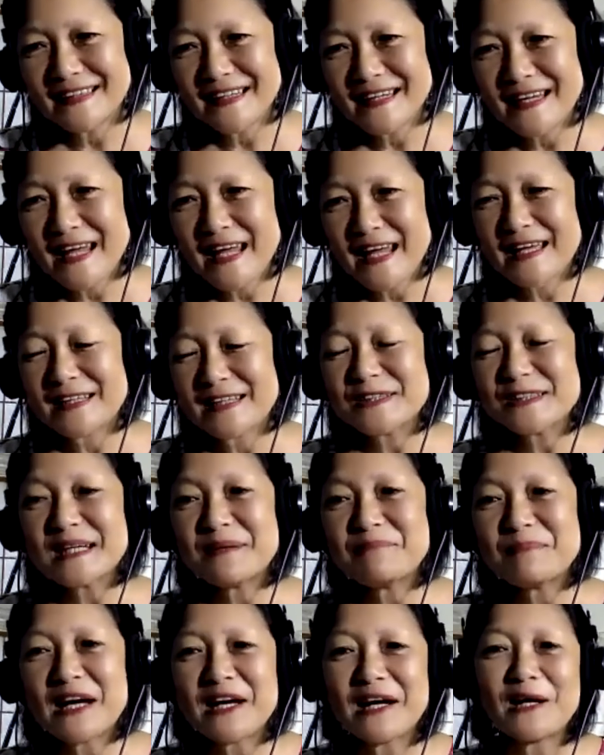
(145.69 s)
And
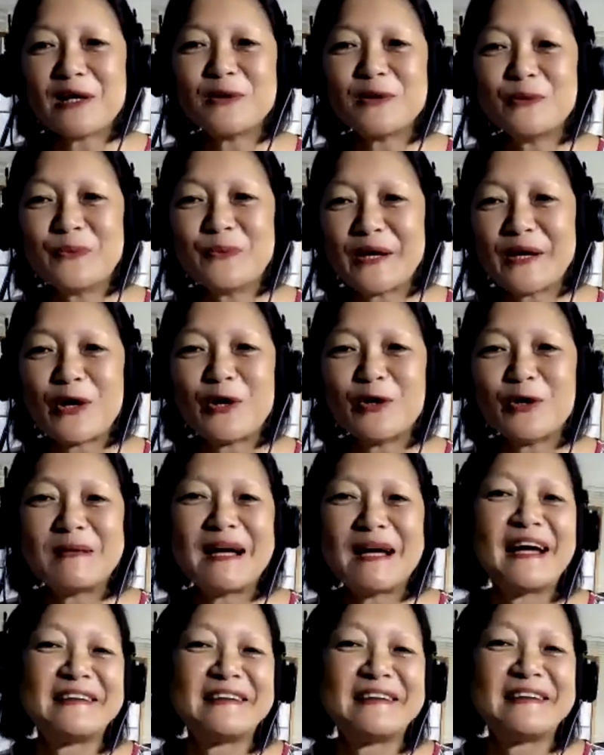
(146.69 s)
somehow we all
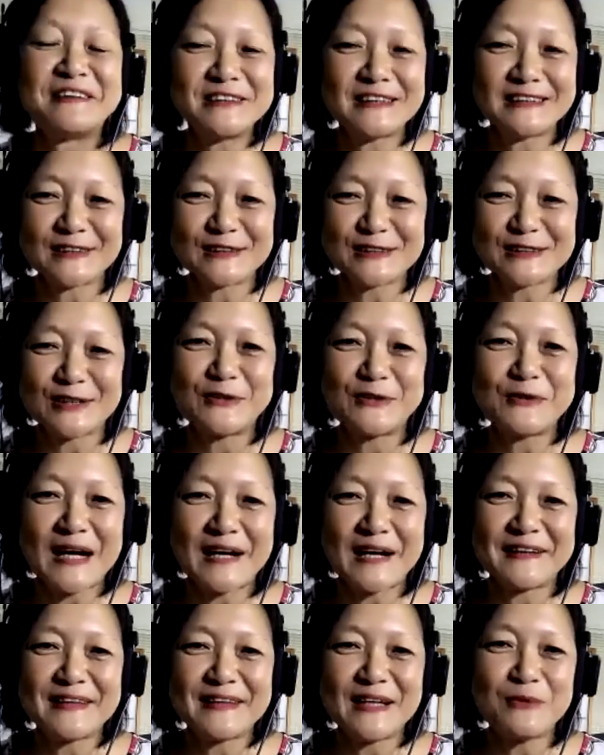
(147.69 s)
managed. So I
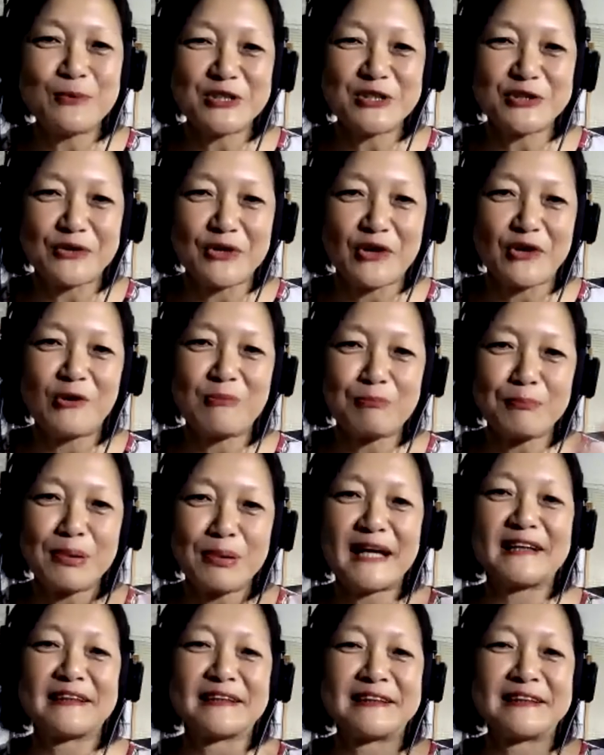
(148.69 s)
think we should all pat
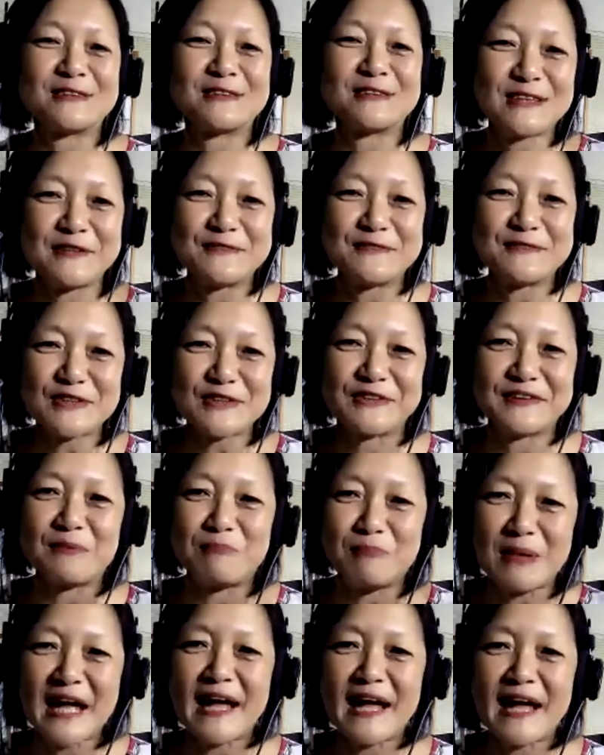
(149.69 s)
ourselves on the
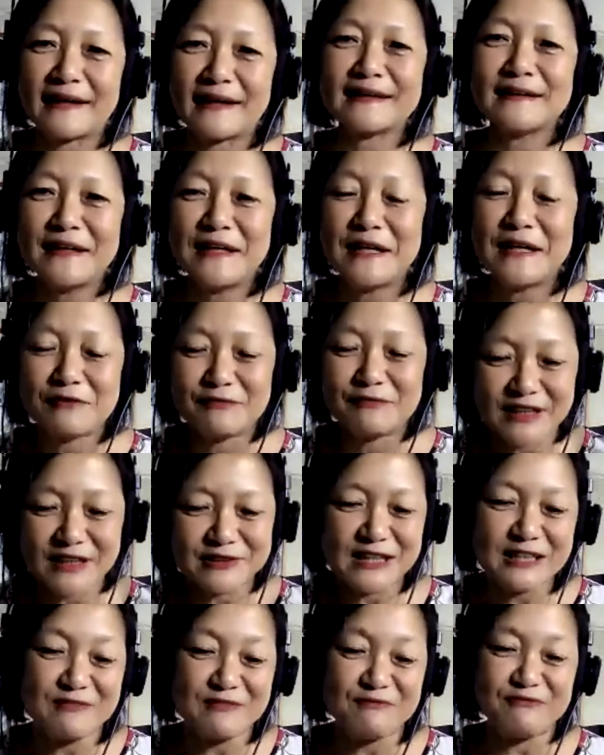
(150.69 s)
back very
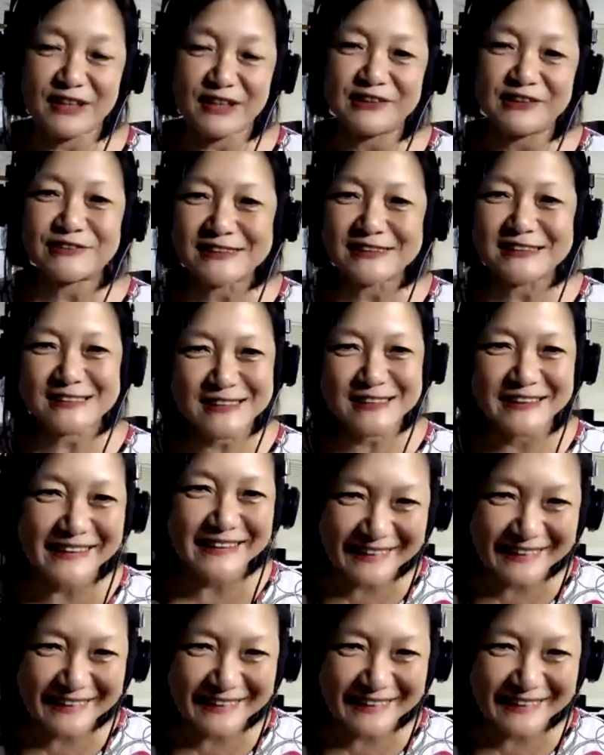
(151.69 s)
vigorously.